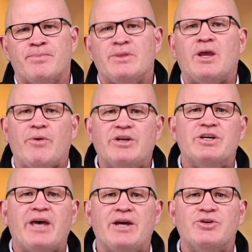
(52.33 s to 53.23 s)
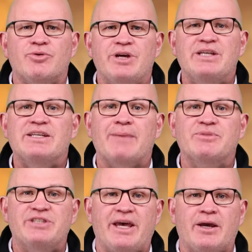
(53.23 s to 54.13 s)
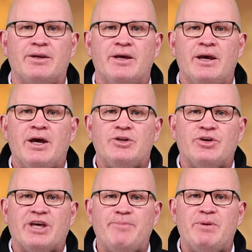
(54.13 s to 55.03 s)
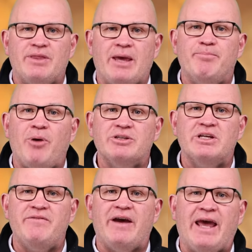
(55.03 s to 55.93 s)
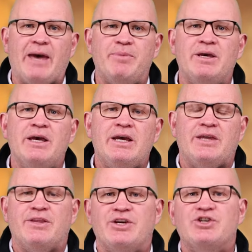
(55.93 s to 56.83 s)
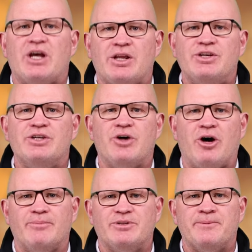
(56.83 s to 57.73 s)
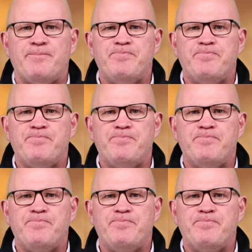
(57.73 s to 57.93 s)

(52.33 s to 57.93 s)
Their educational needs come second to keeping them positive and happy in these challenging times.